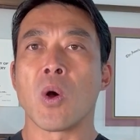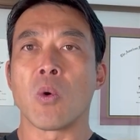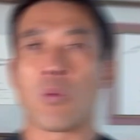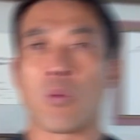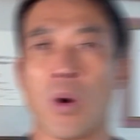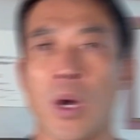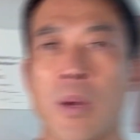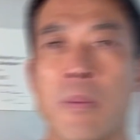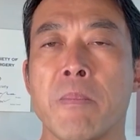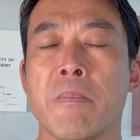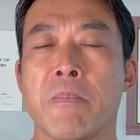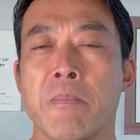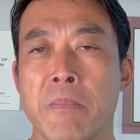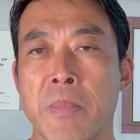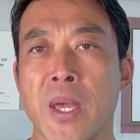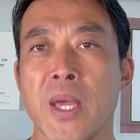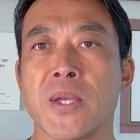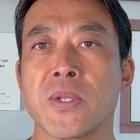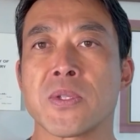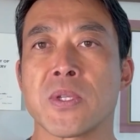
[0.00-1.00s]
what
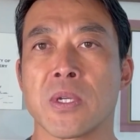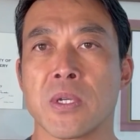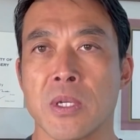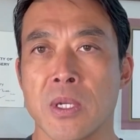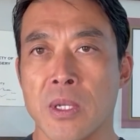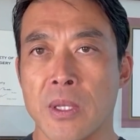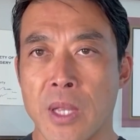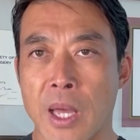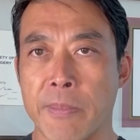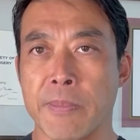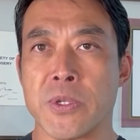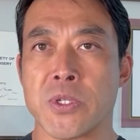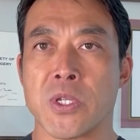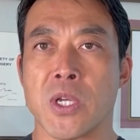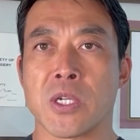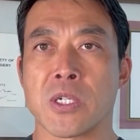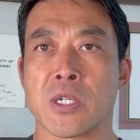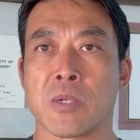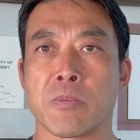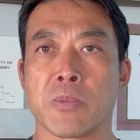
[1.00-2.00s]
makes a good
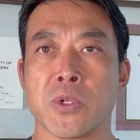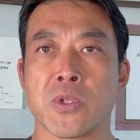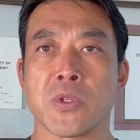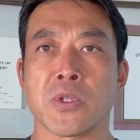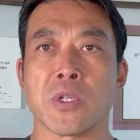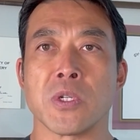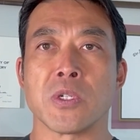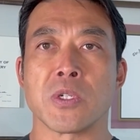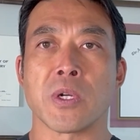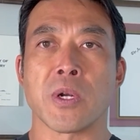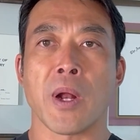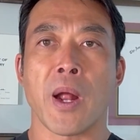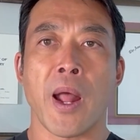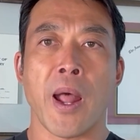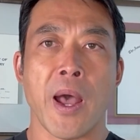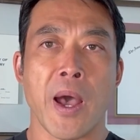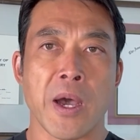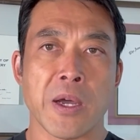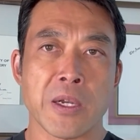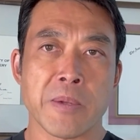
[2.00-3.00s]
liposuction procedure,
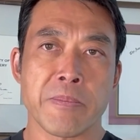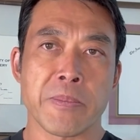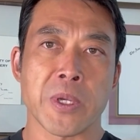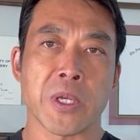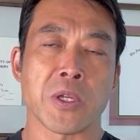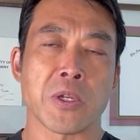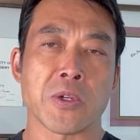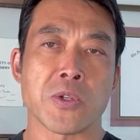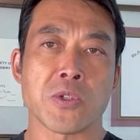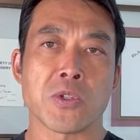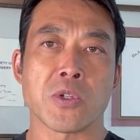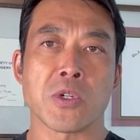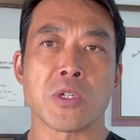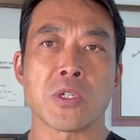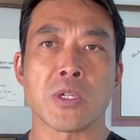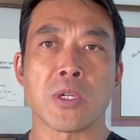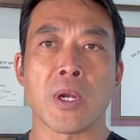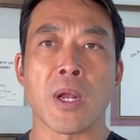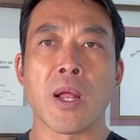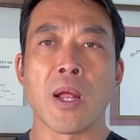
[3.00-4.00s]
how to pick your
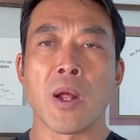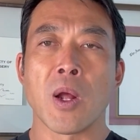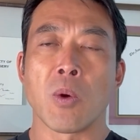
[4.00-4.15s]
surgeon,